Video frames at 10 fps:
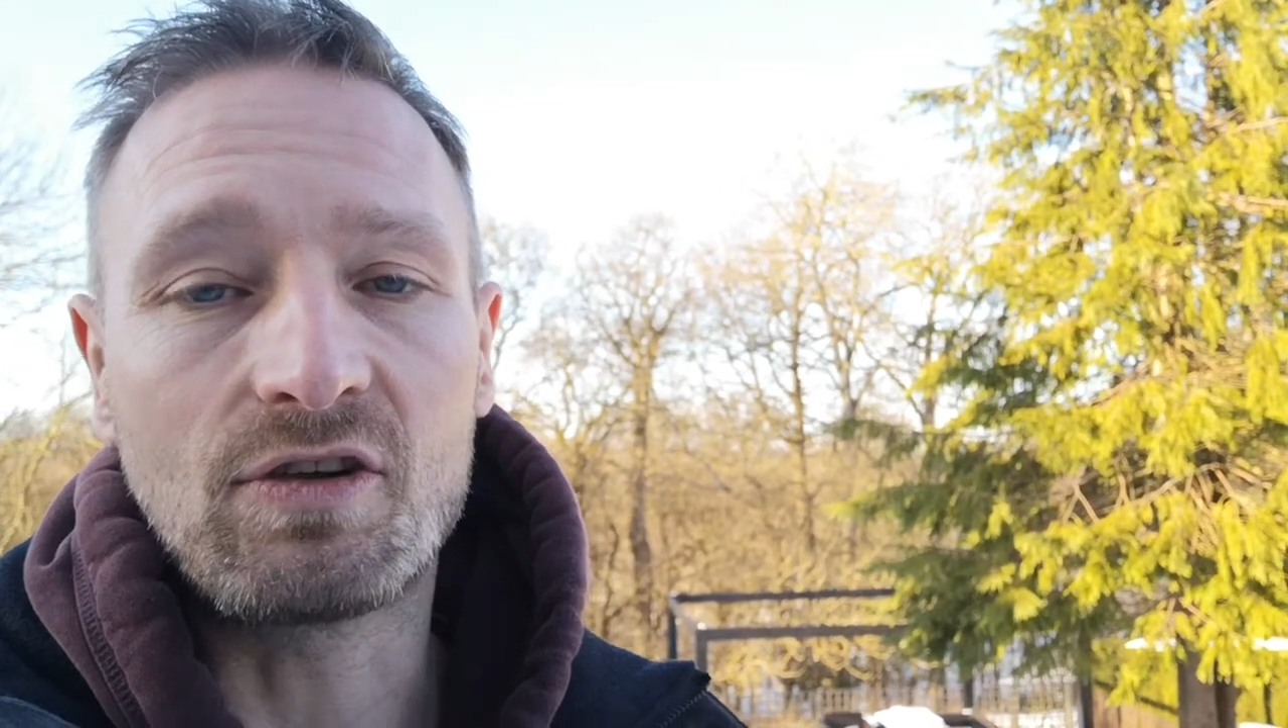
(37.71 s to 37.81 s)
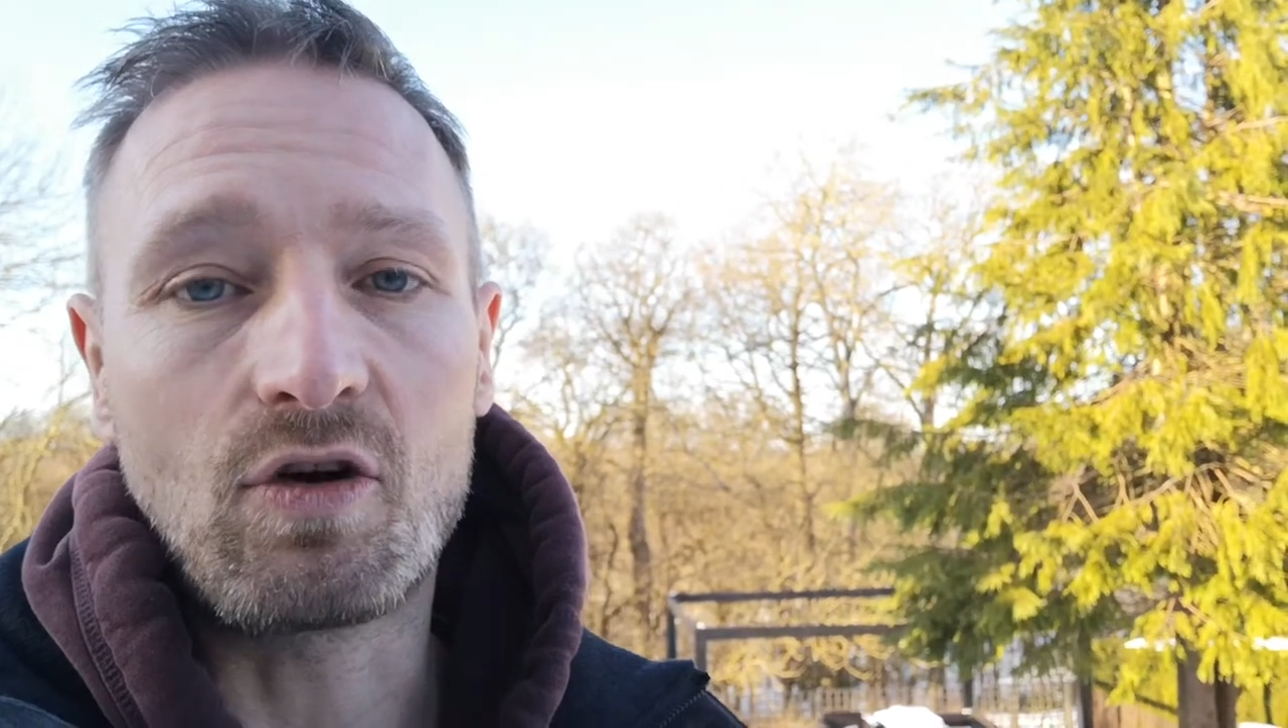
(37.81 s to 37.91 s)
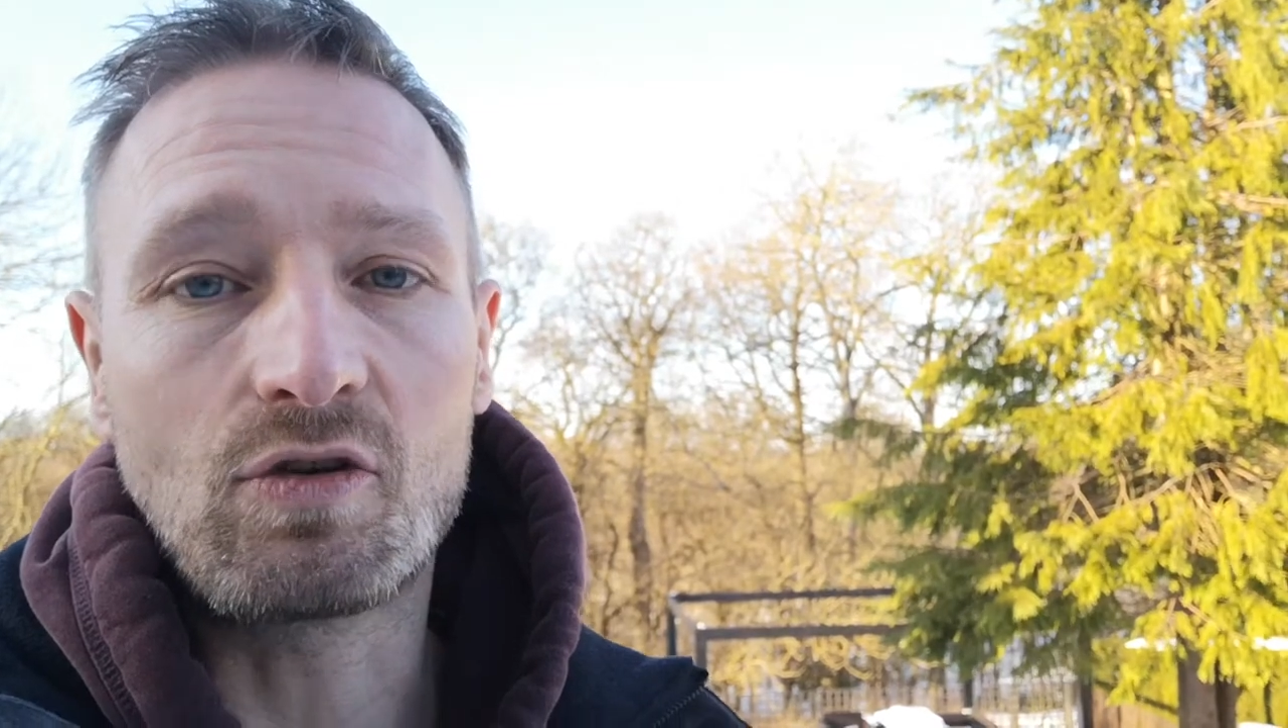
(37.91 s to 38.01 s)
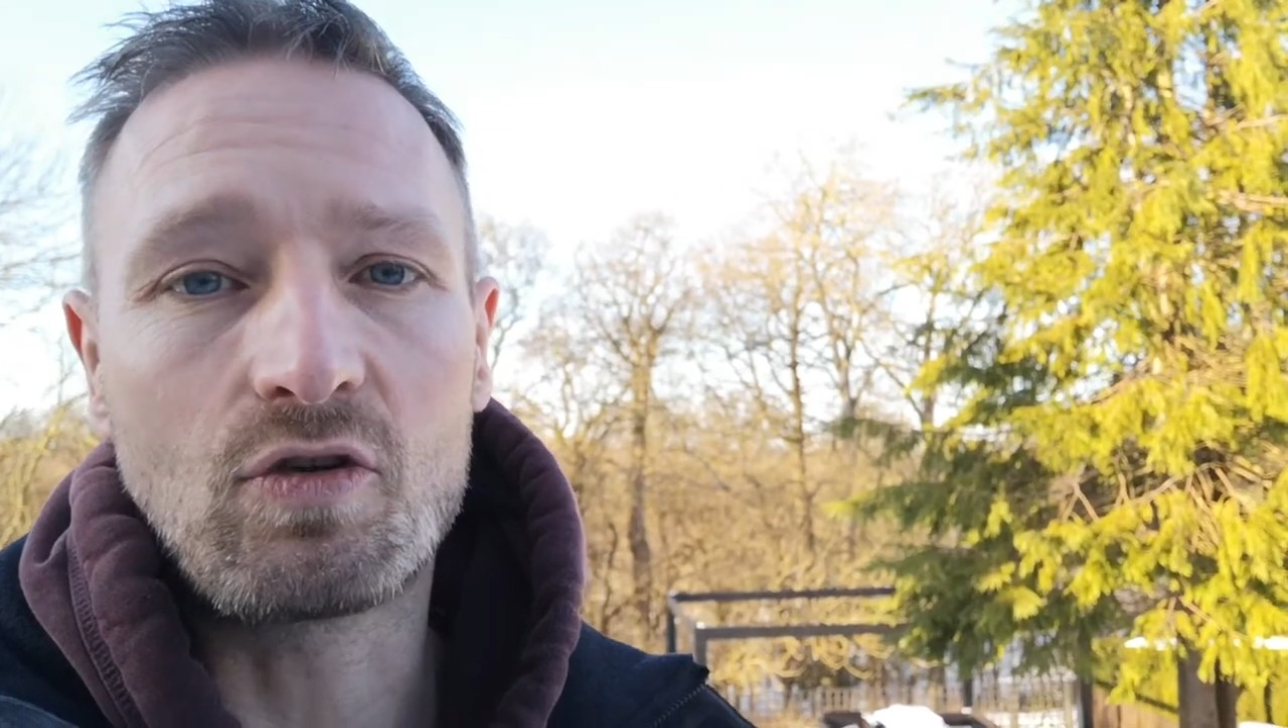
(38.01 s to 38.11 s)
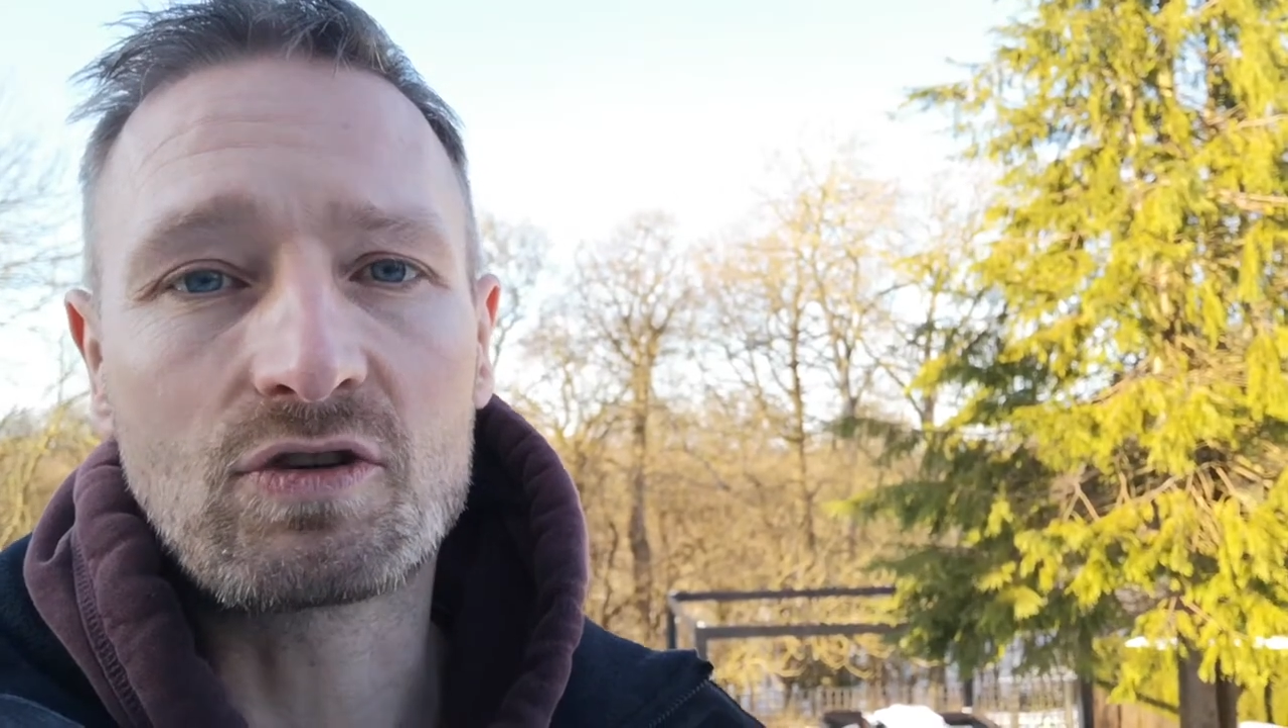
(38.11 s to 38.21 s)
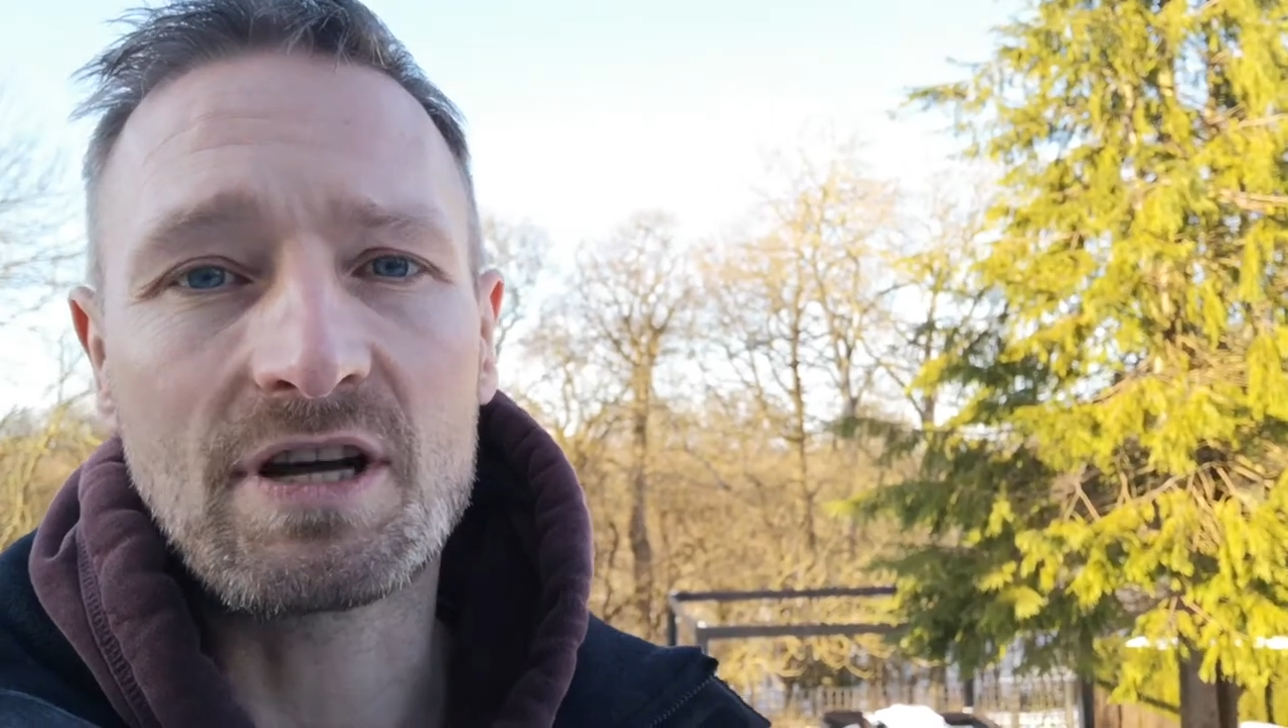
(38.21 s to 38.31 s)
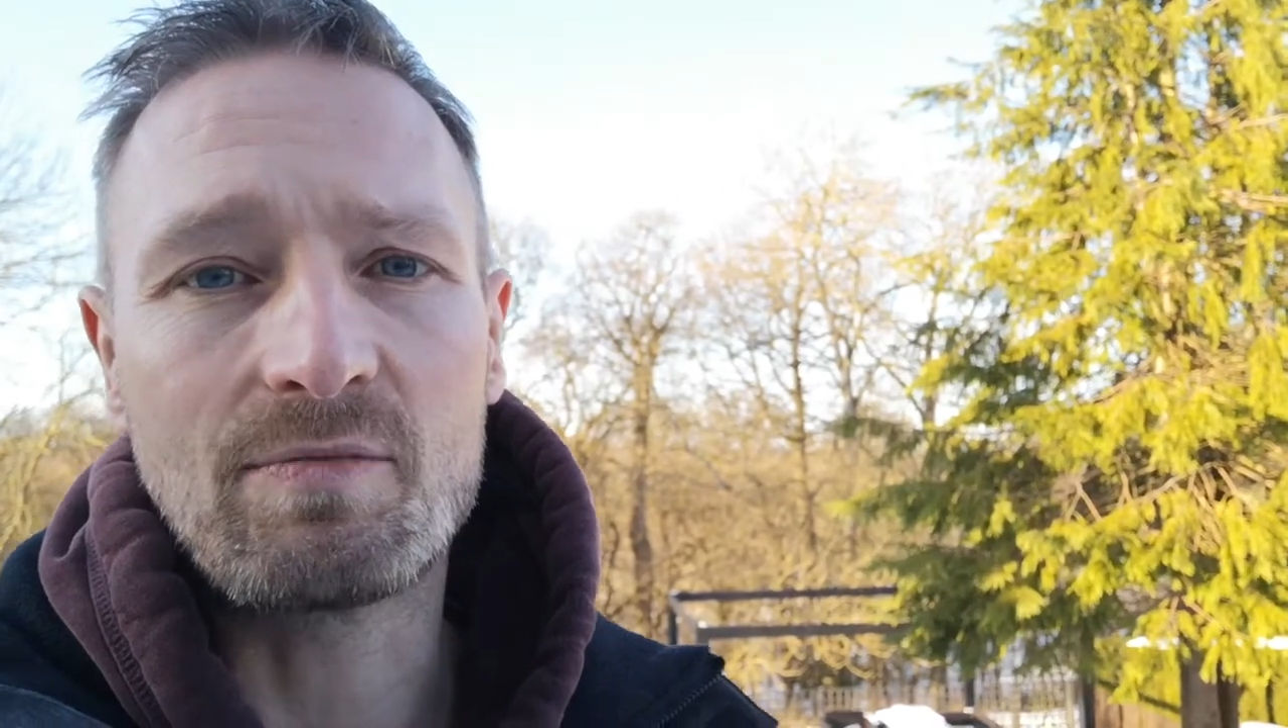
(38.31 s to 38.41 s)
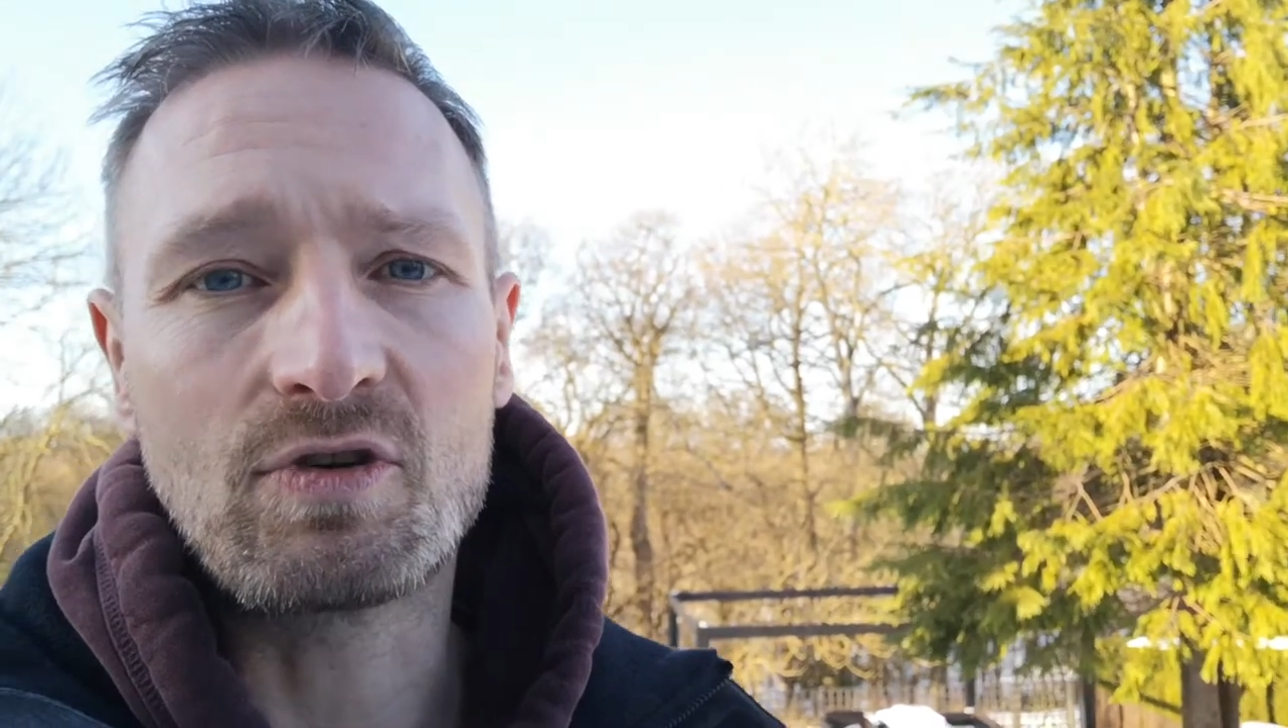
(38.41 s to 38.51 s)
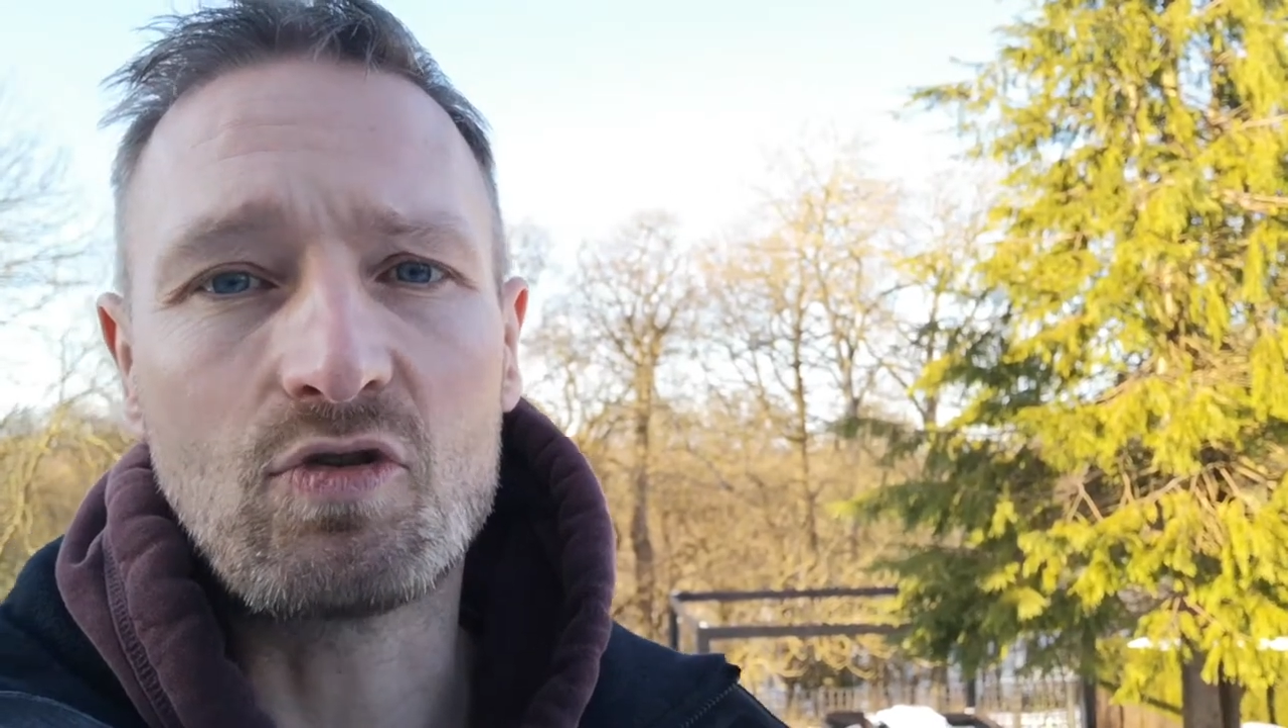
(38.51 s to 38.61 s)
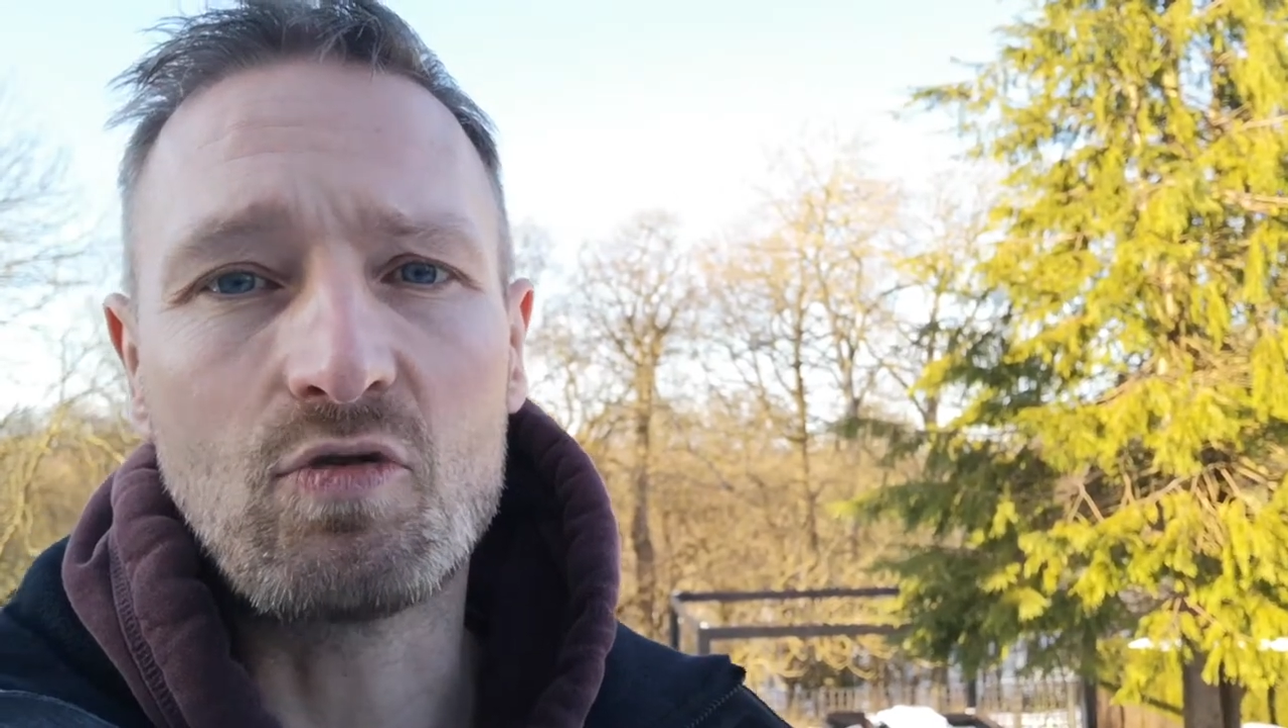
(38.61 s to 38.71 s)
a long, long
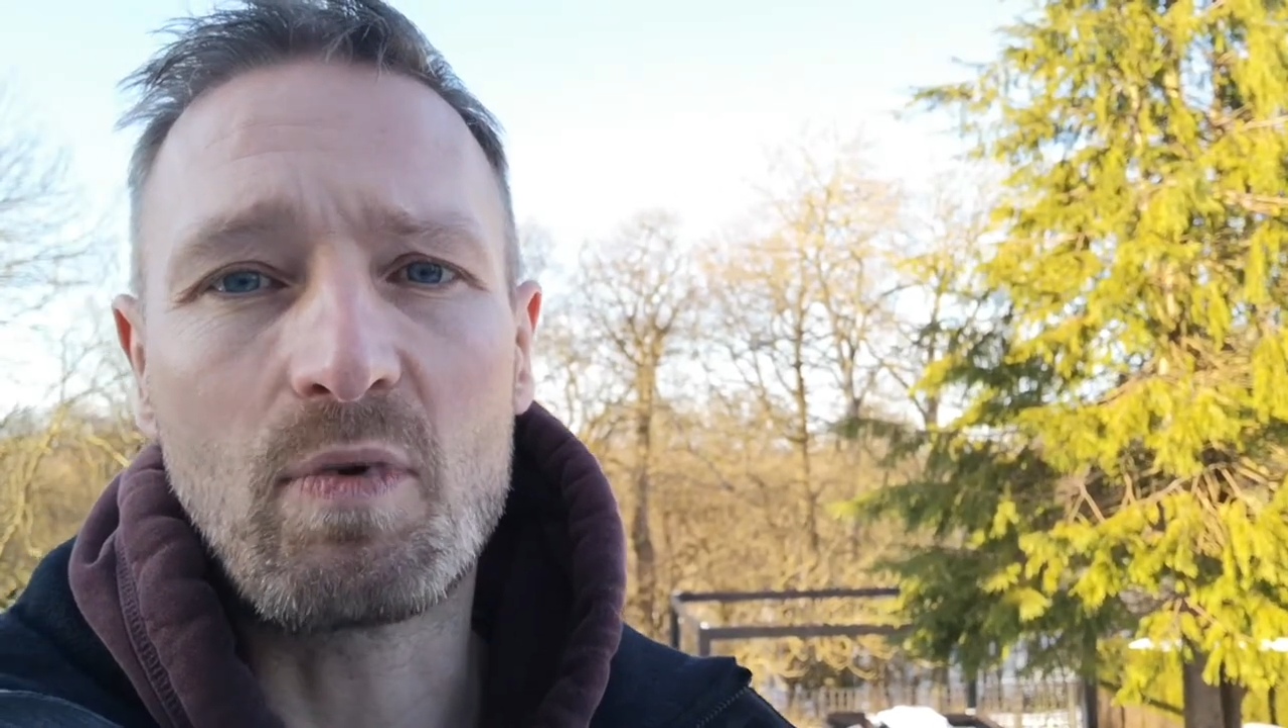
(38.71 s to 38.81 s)
time ago,